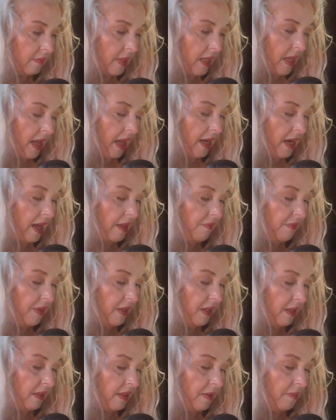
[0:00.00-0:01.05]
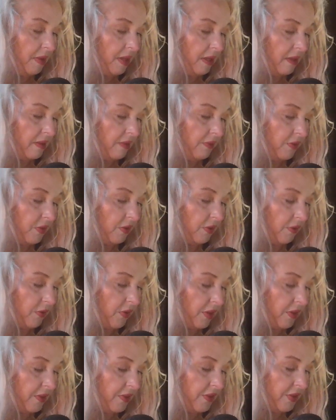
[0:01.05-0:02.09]
And I feel like they made it difficult for
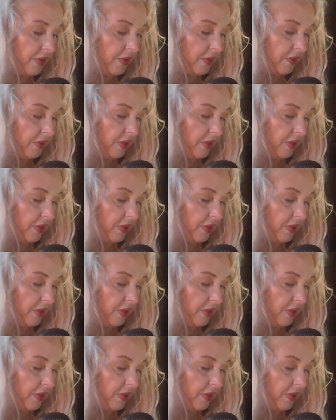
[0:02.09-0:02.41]
you too,